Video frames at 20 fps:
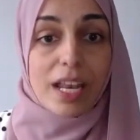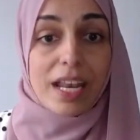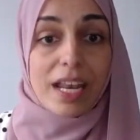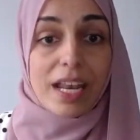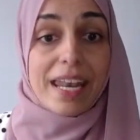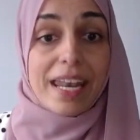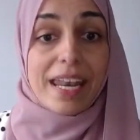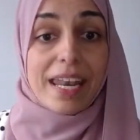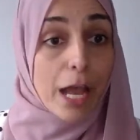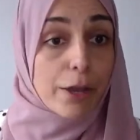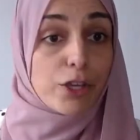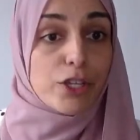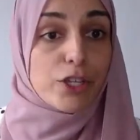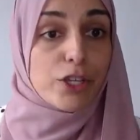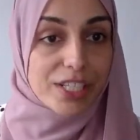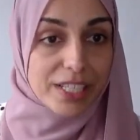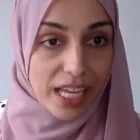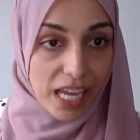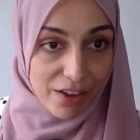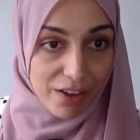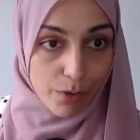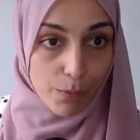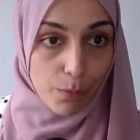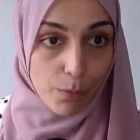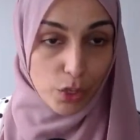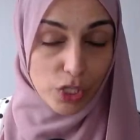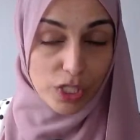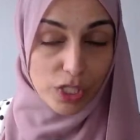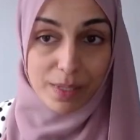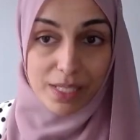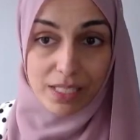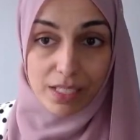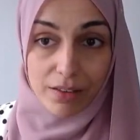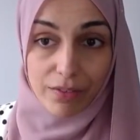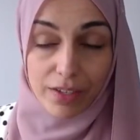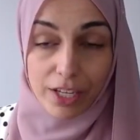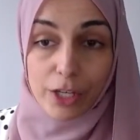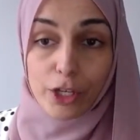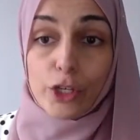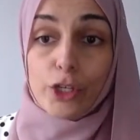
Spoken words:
Now you need to get even more specific.